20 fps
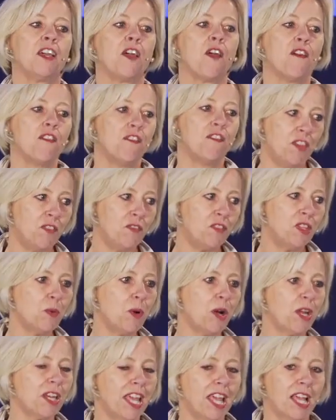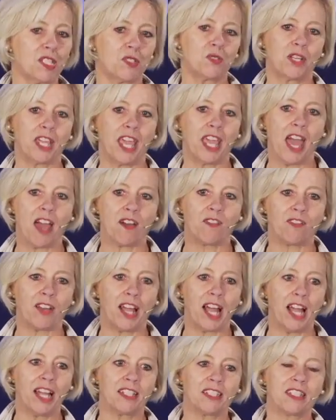51 extra care
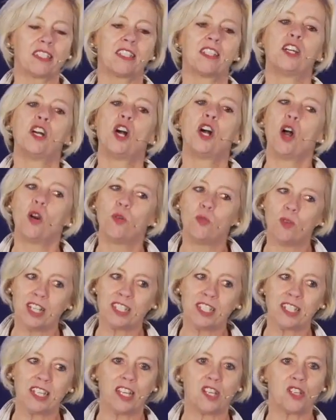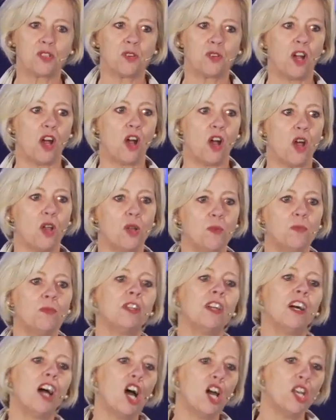flats, a residential home,
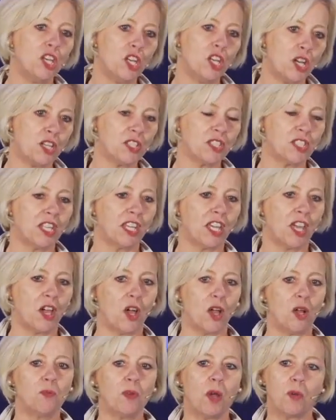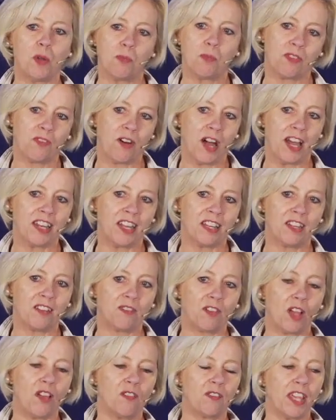a nursing home where we provide
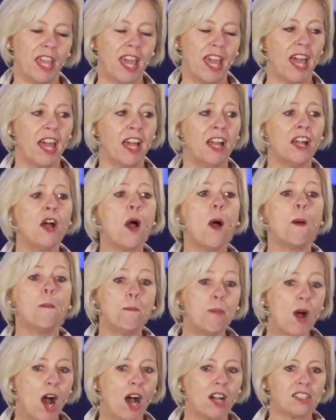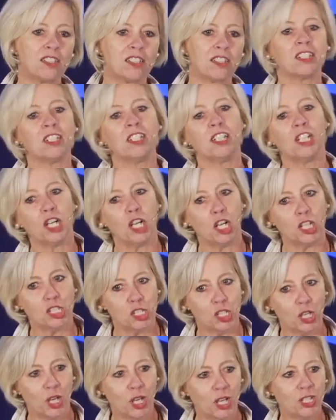end-of-life care, but a
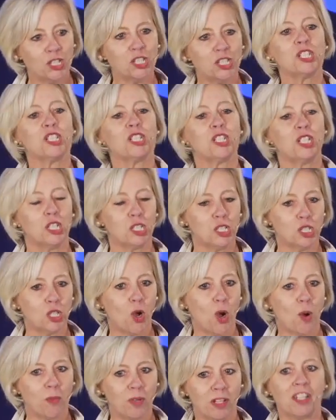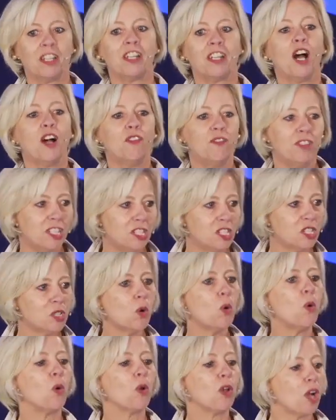church, a shop, a village
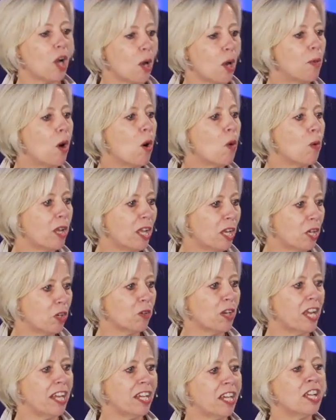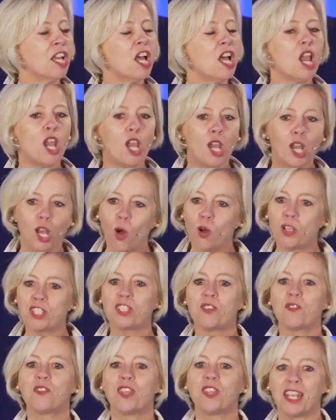hall, a bowling green, lots
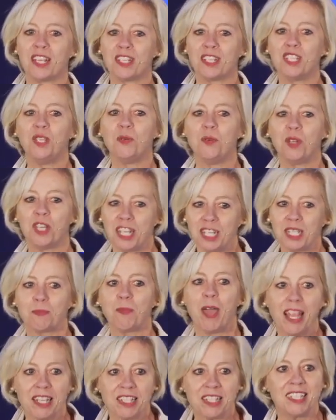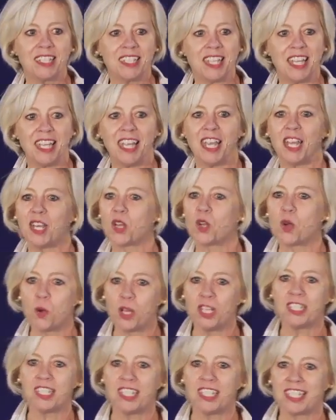of things you would expect to see in a
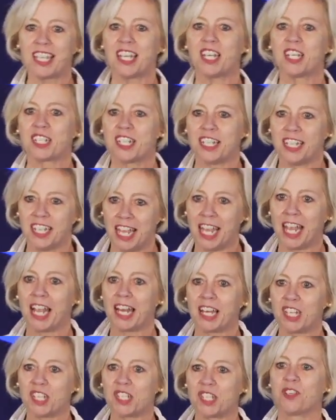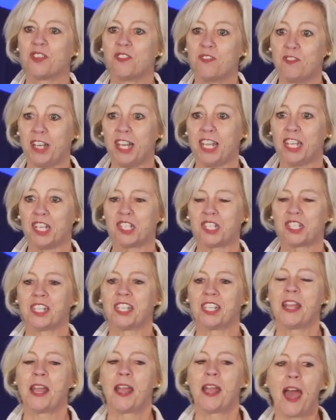quintessentially English village.
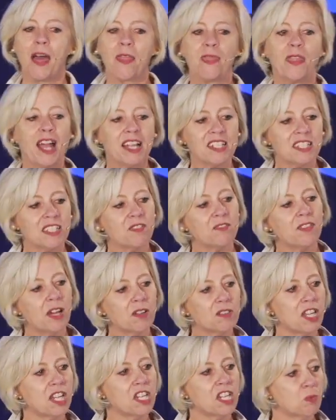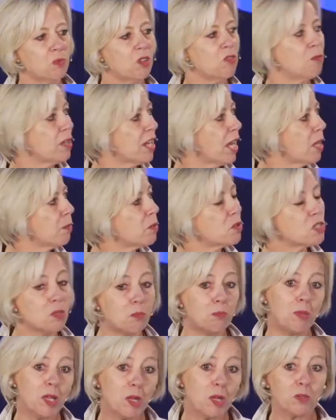And that's the foundation we've been able to
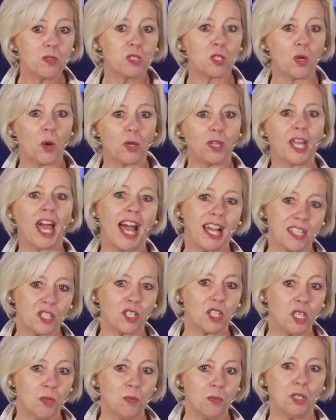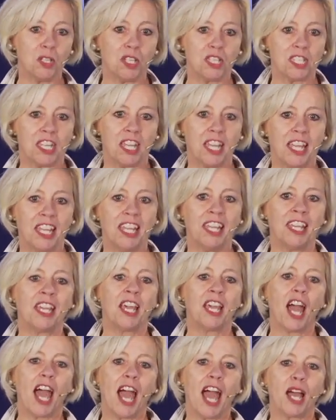build on as a community,
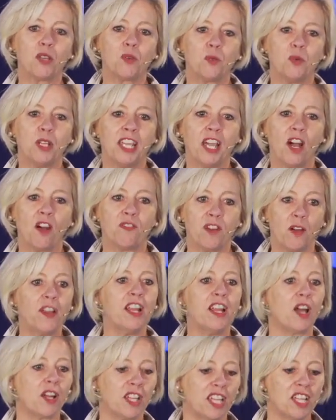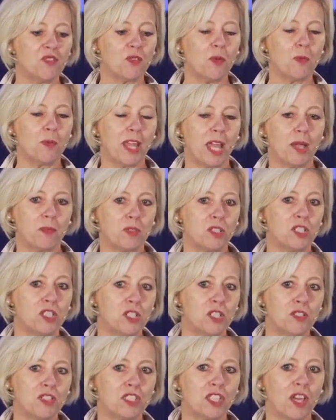and we are very lucky to have been able to
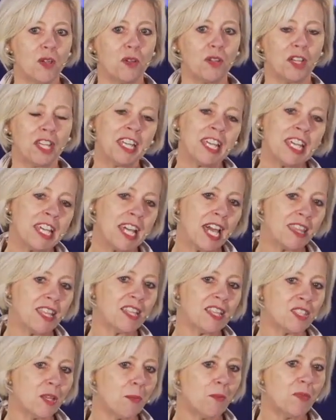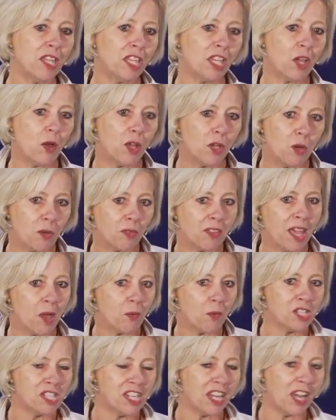do so. And there's something going on there
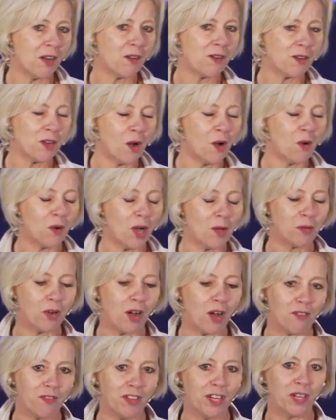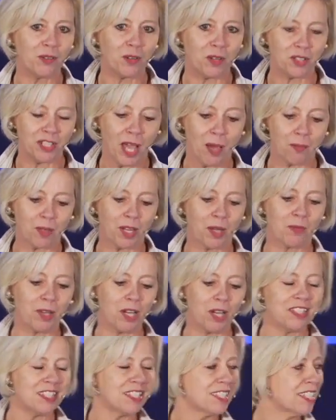which we can't quite put our finger on yet, but I'm
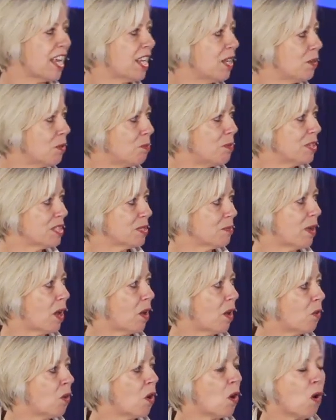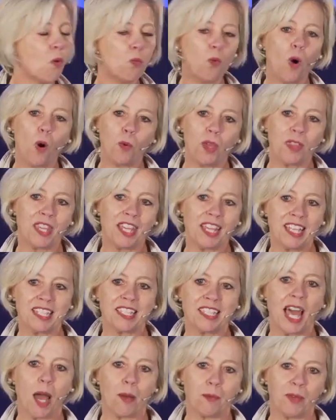going to tell you a bit about what we think is
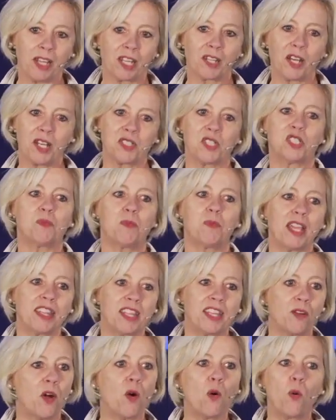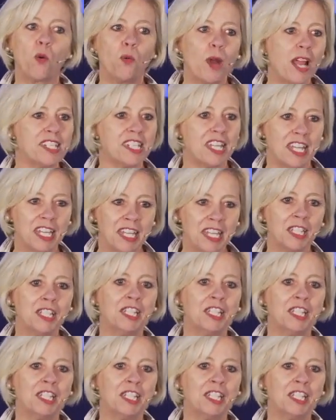happening. And I suspect there are already